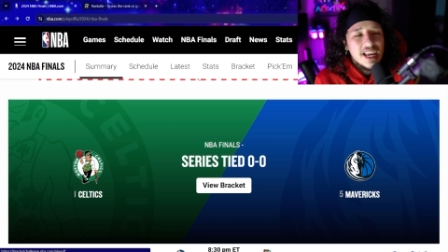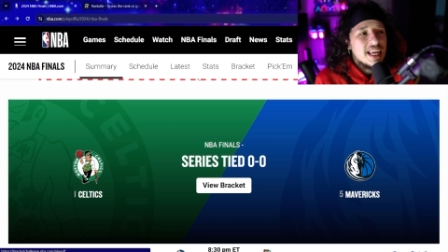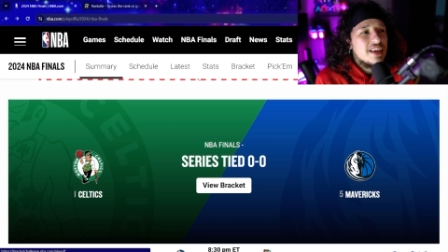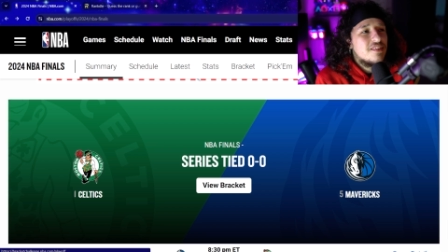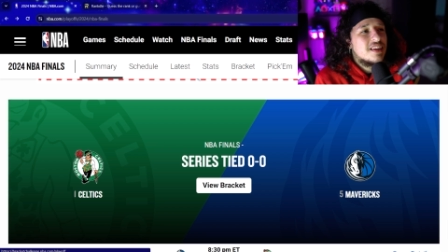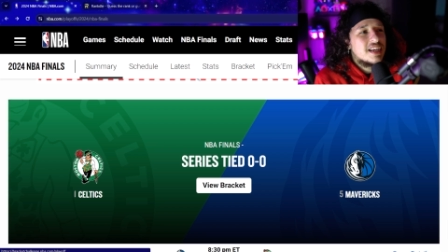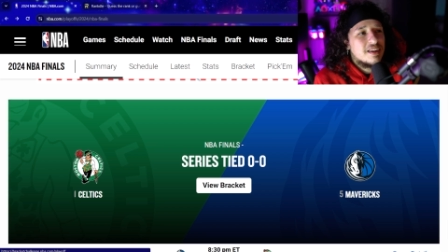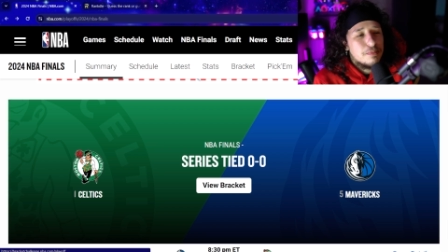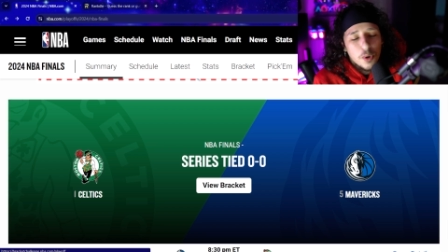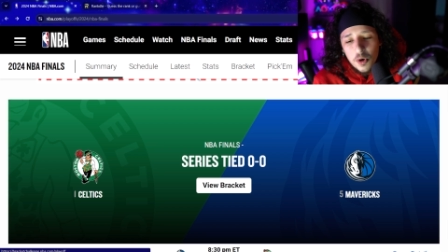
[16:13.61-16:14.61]
Even like
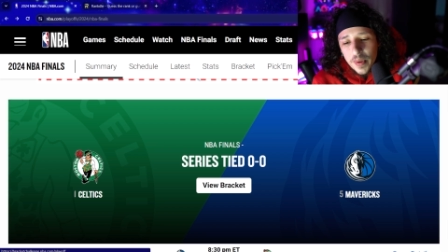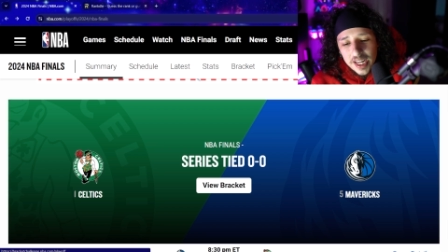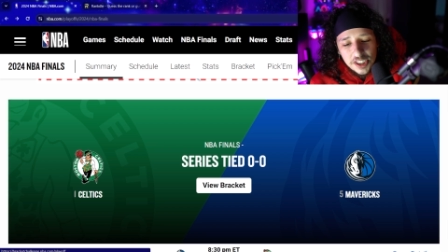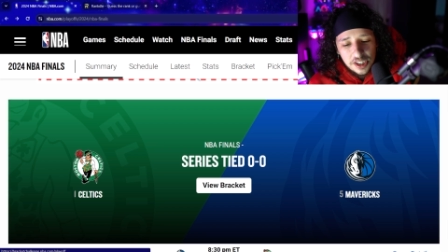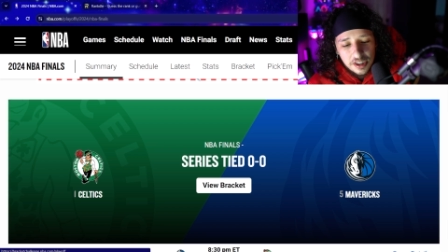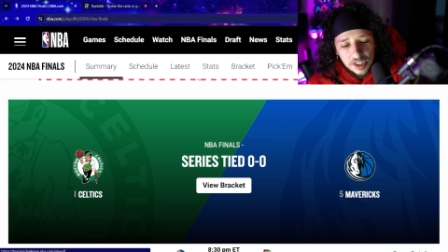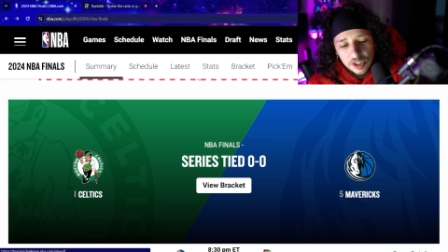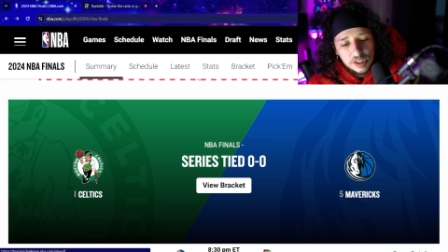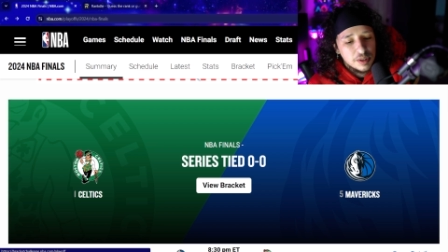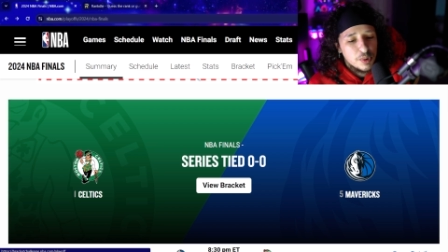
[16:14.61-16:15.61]
a poor man Shaquille
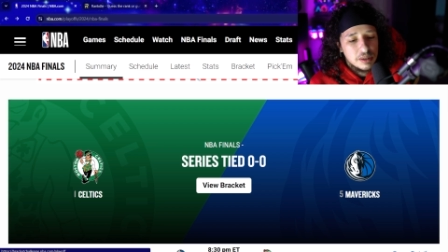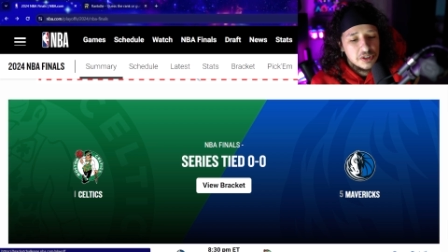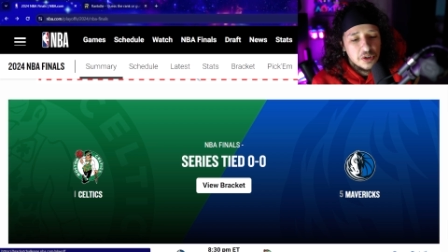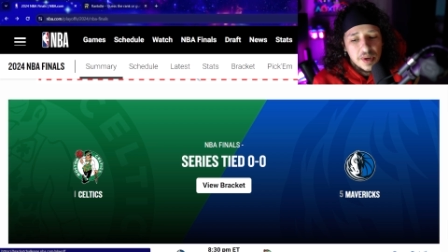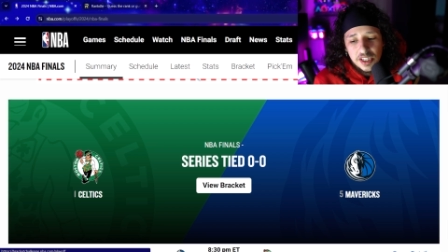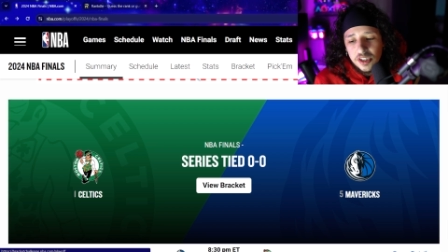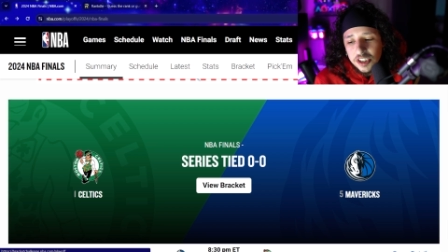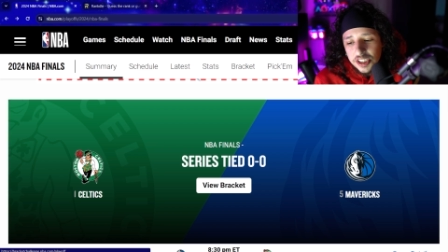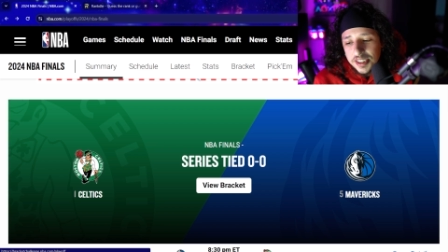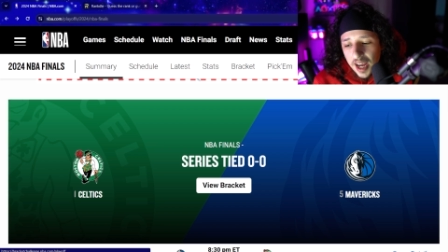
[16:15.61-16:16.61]
O'Neal is the point I'm trying to make. They're
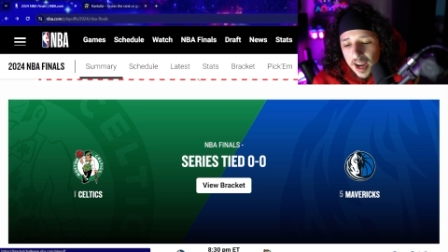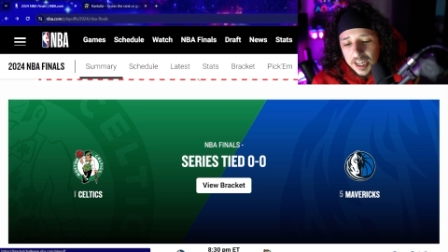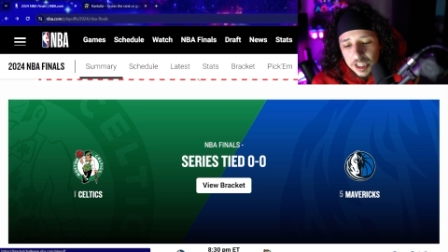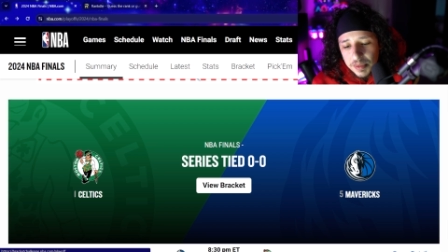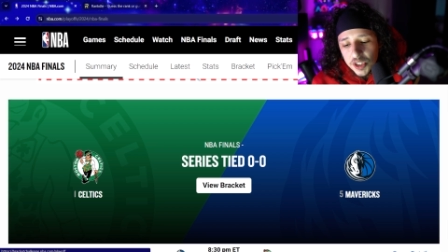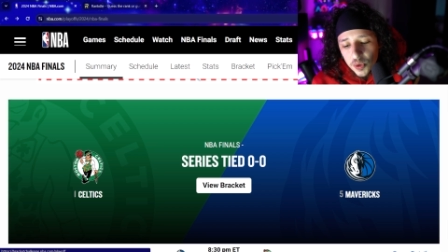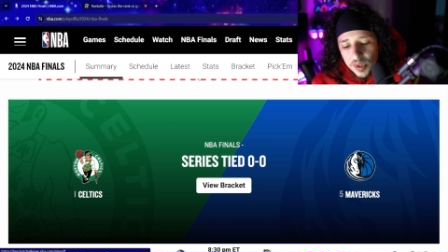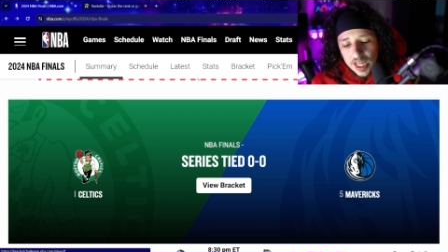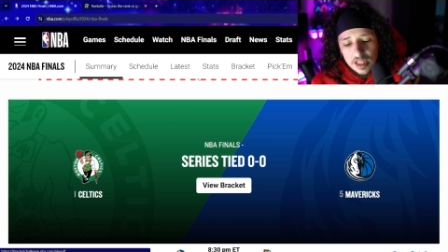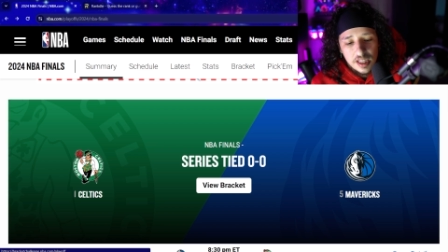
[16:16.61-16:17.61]
just not going to be
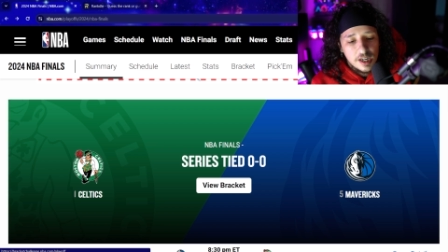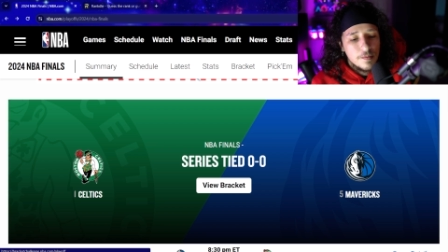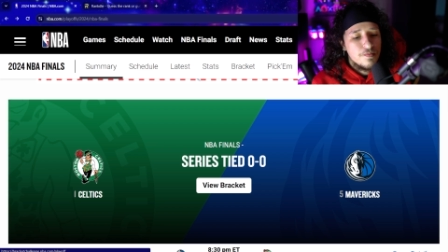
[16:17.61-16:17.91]
doing that thing.